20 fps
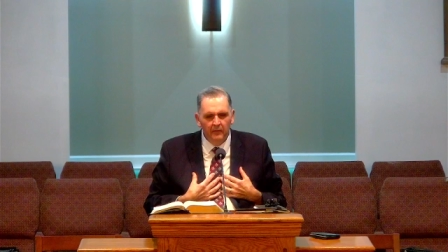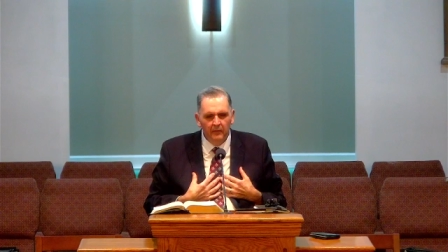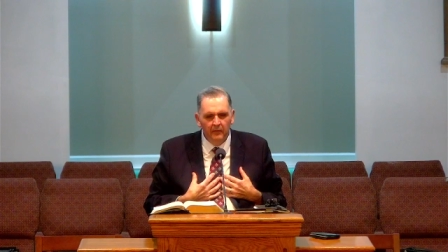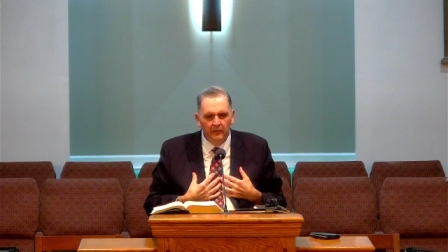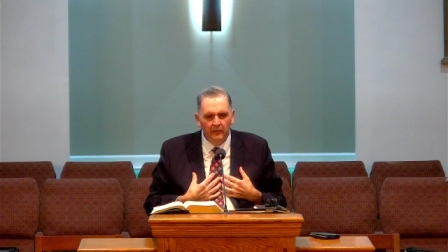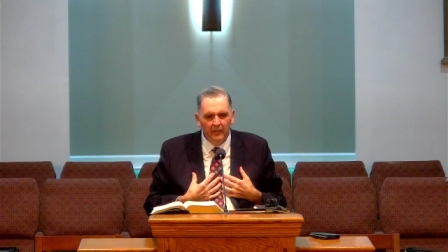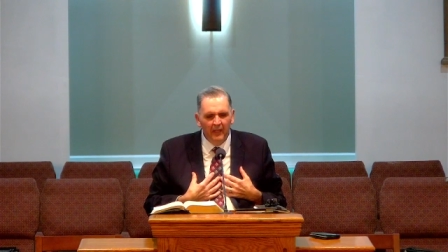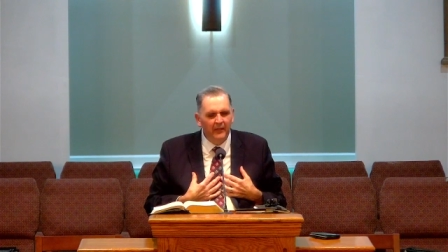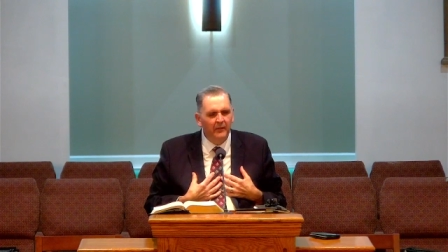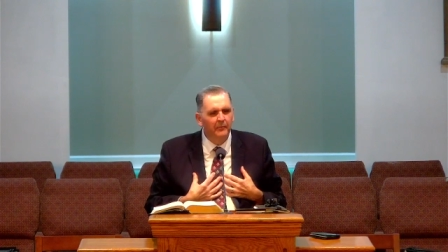
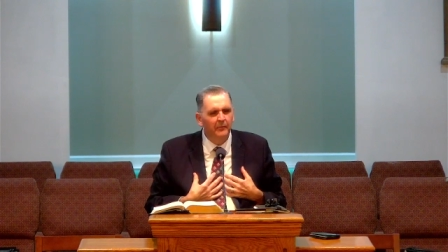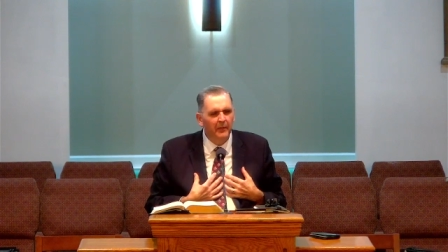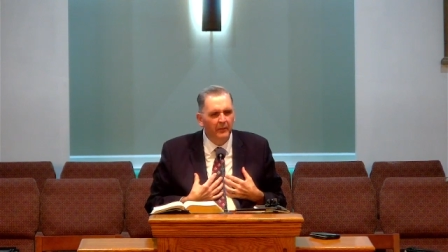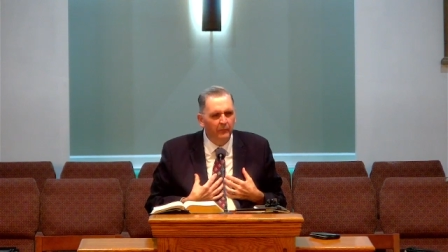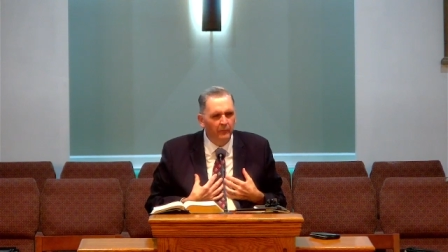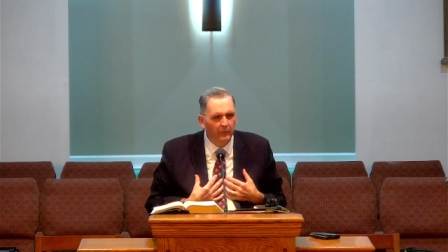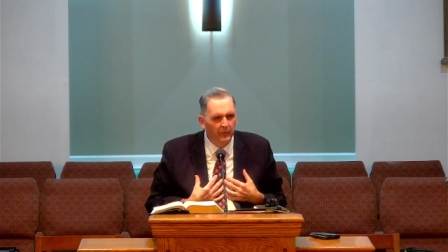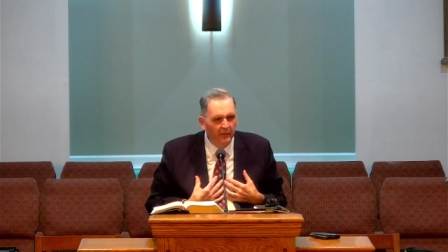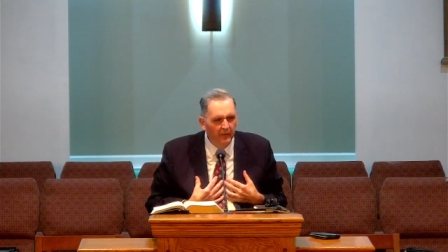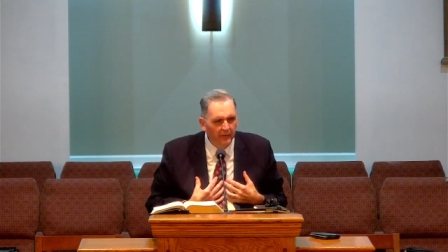Let Him be
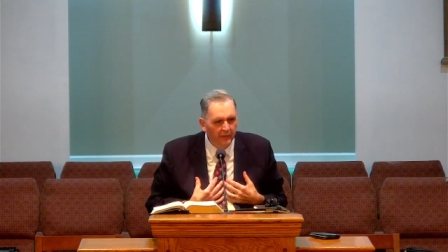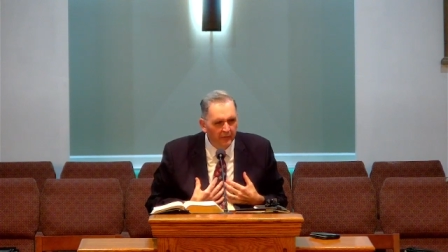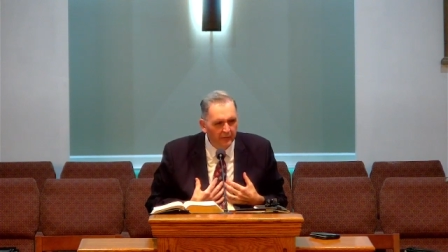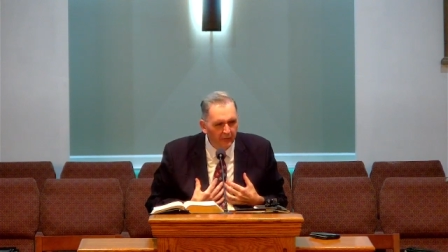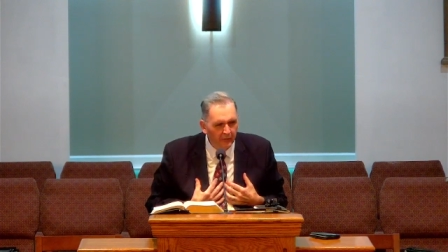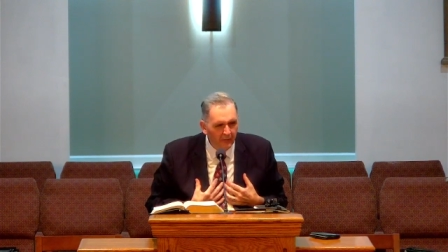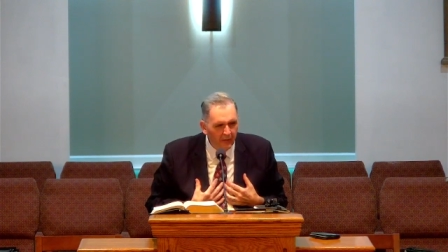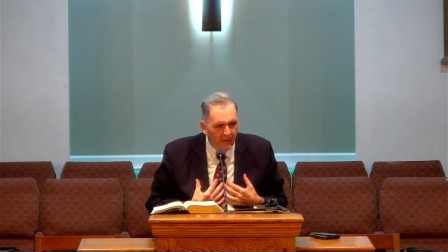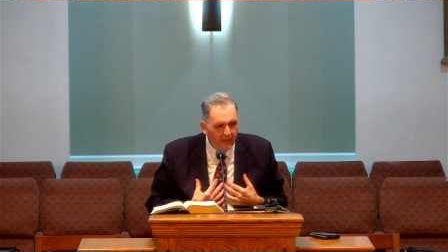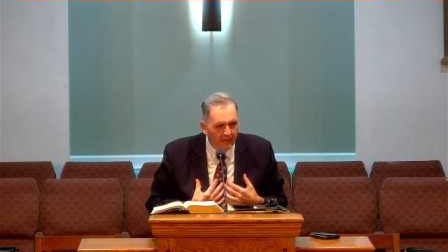real in
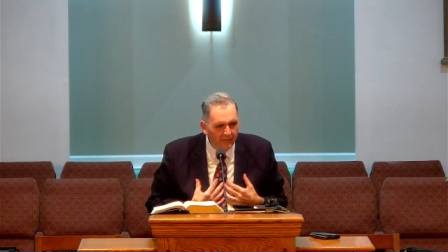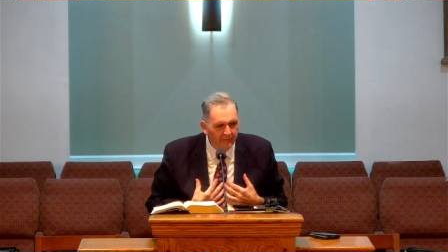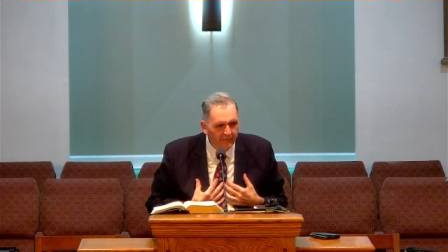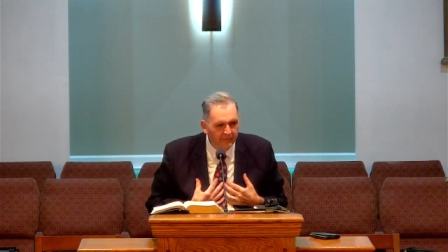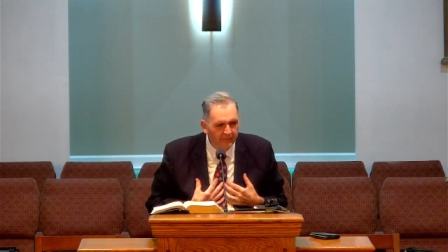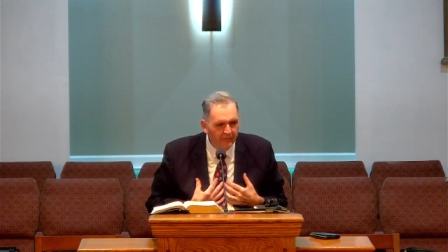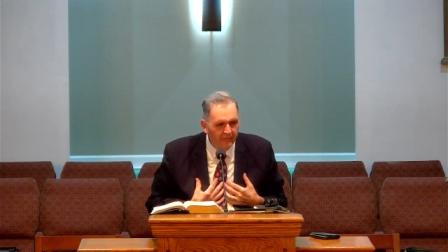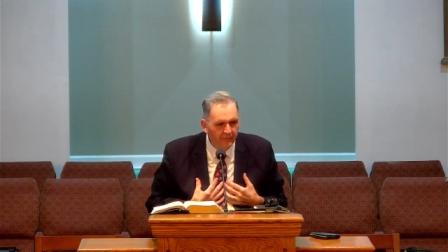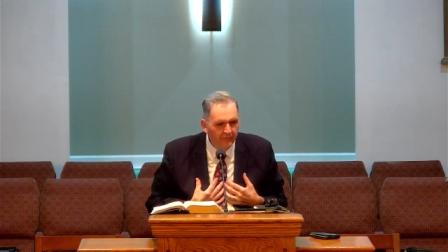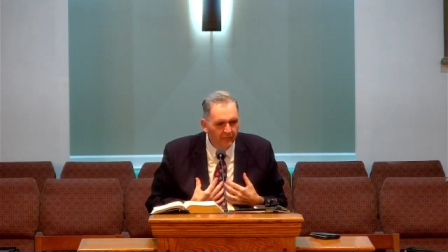your
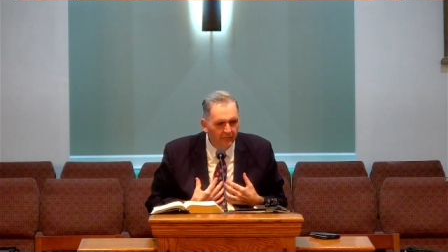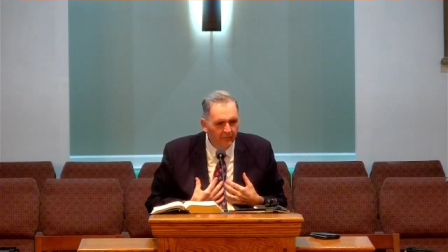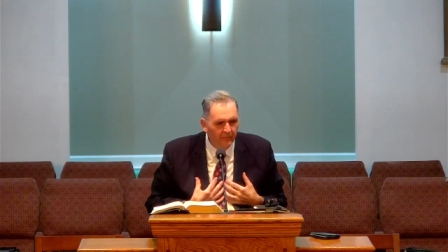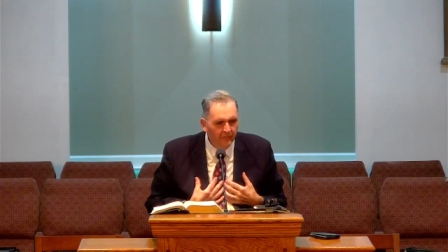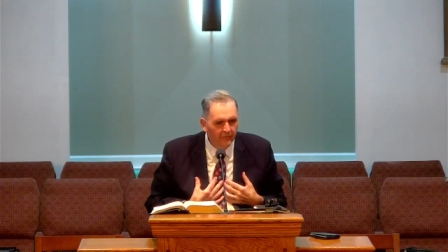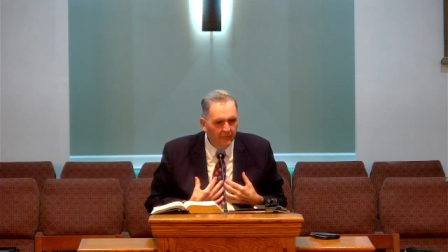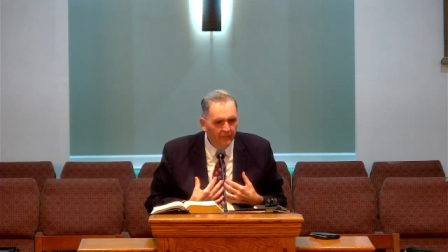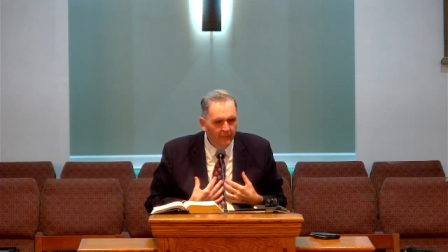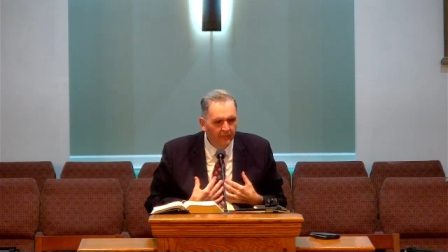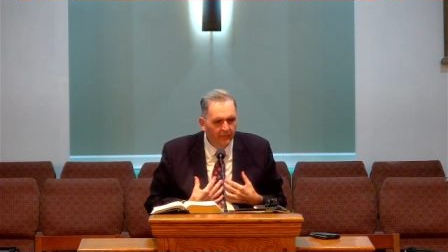life,
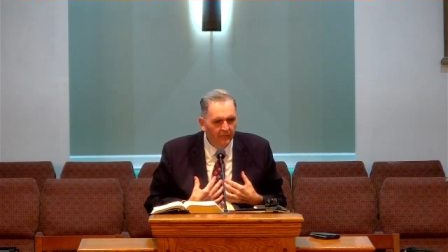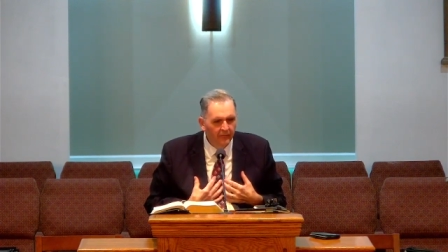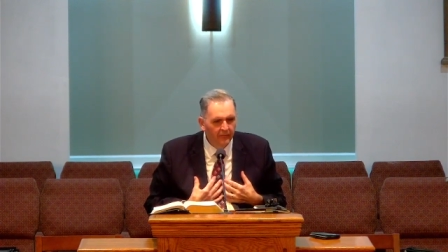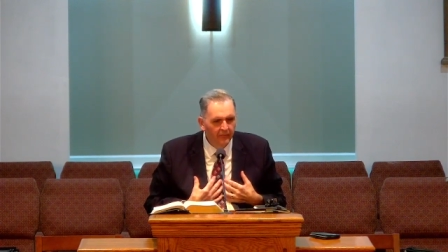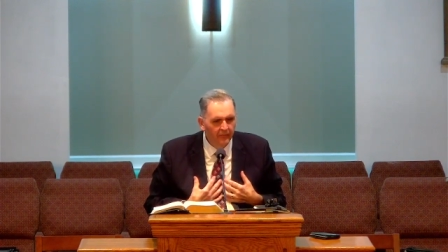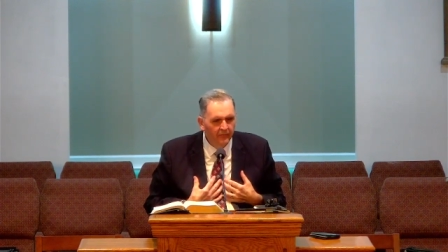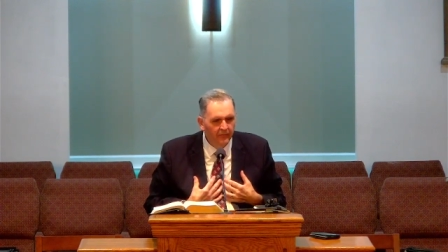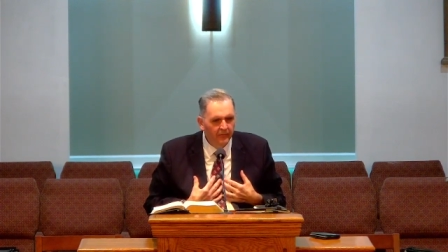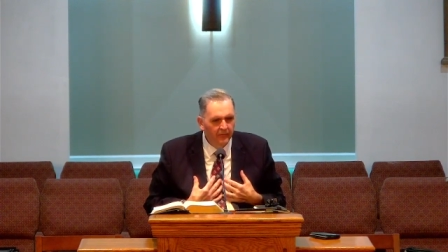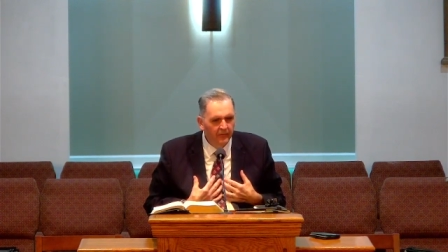
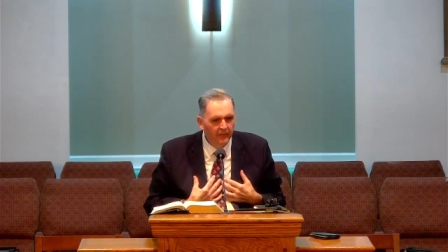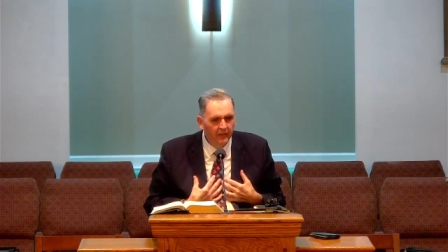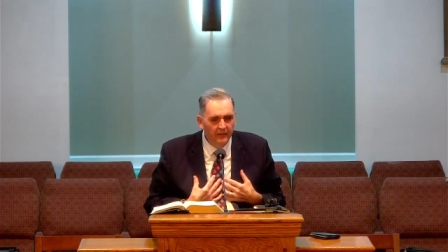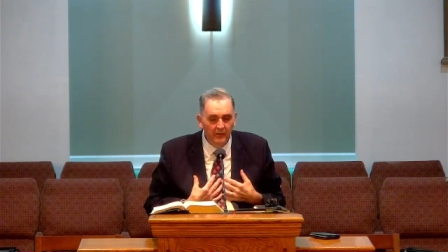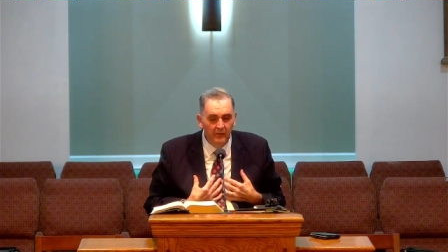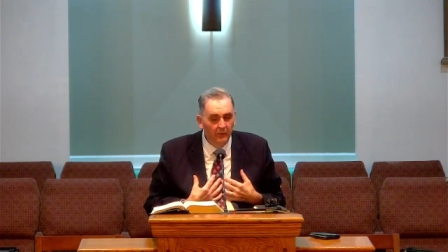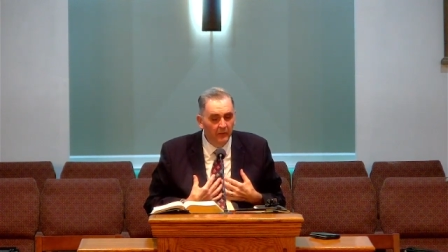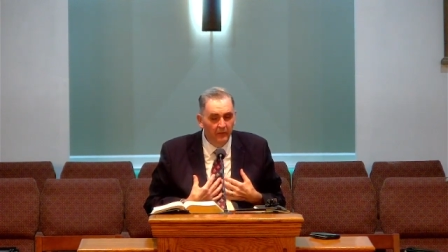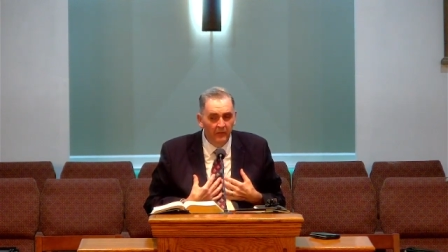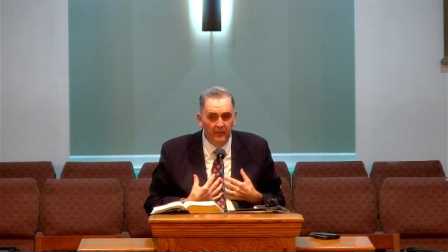and
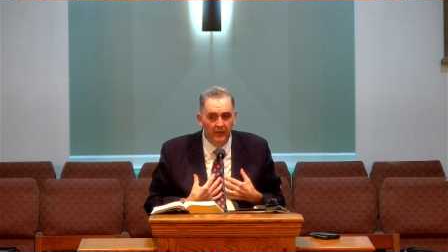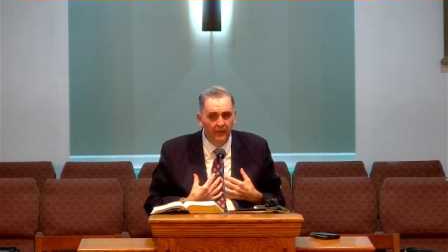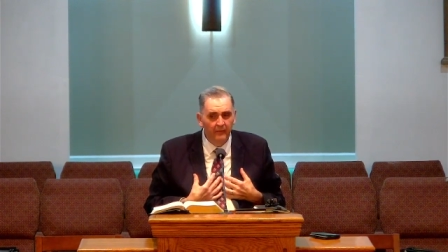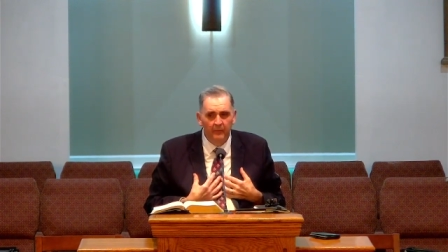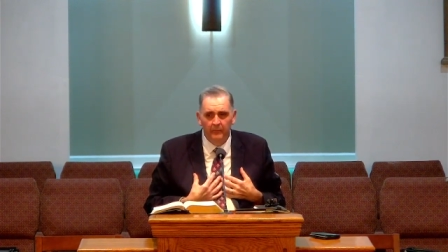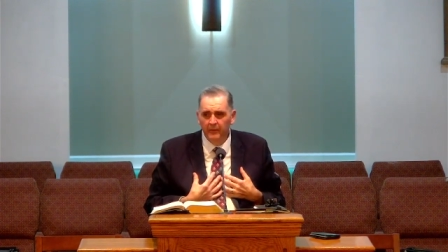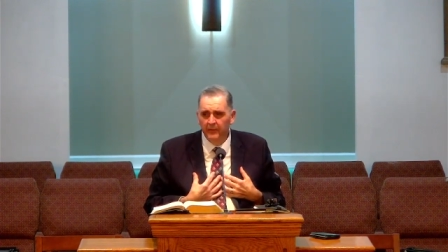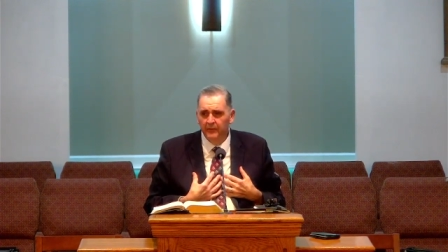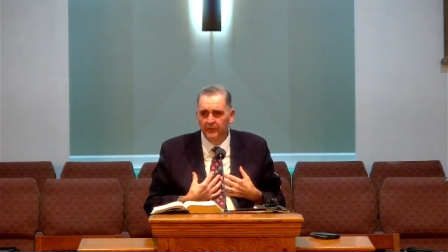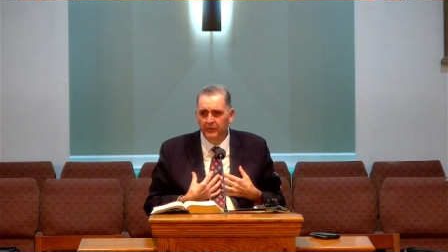you will never
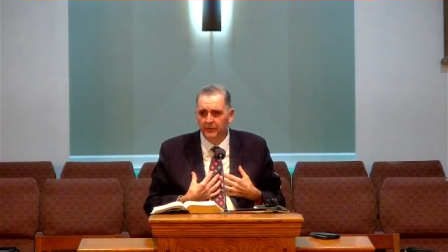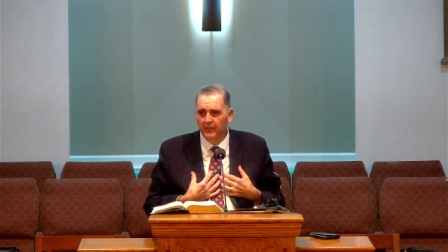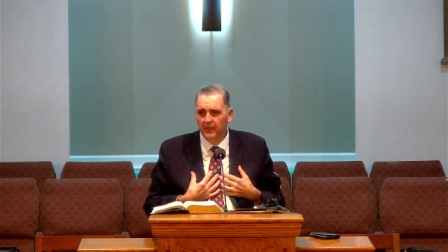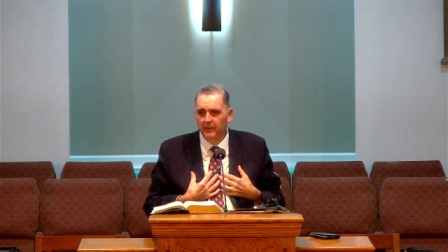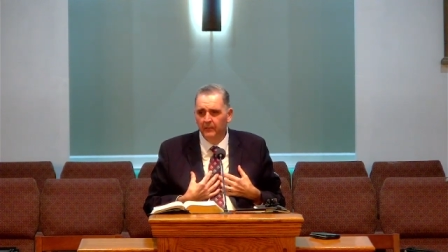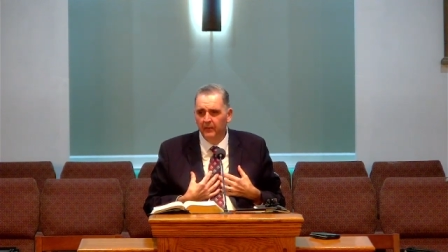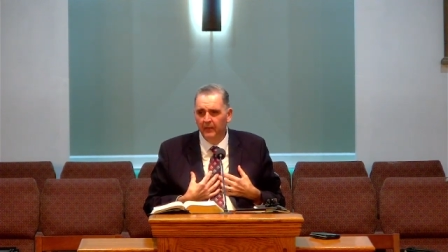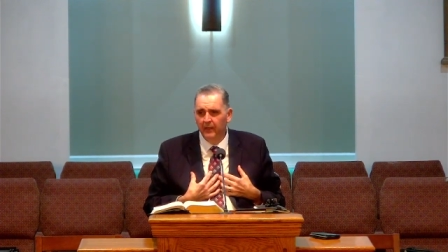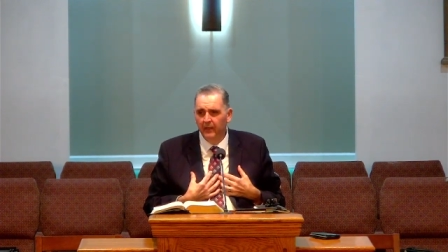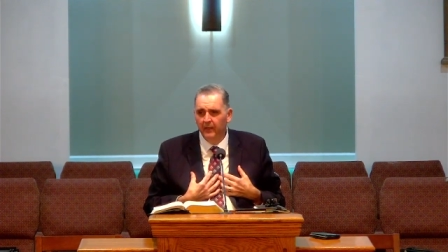be the same
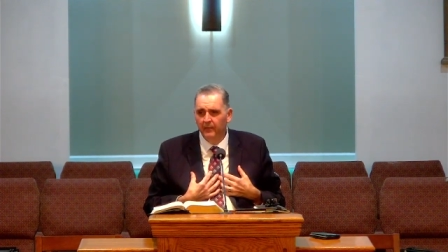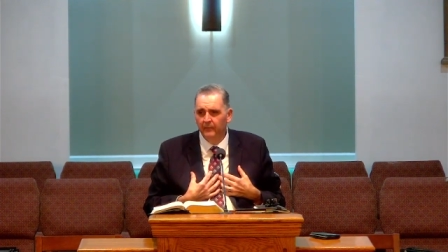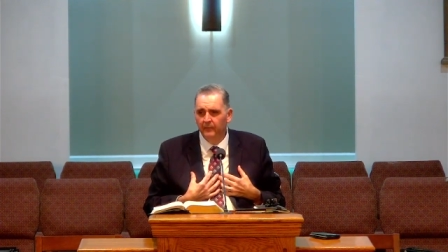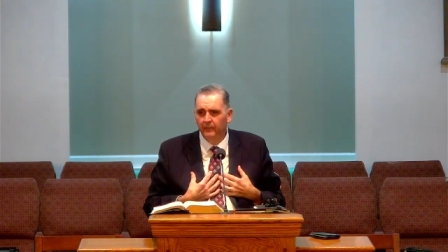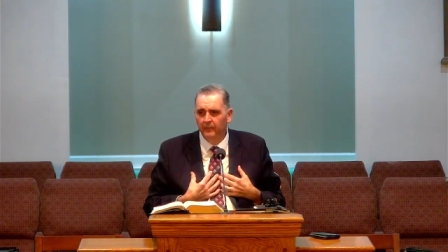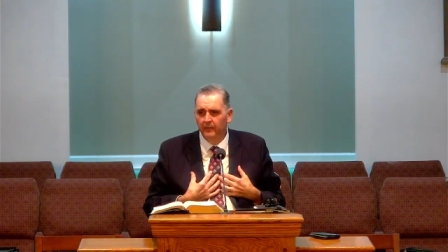again.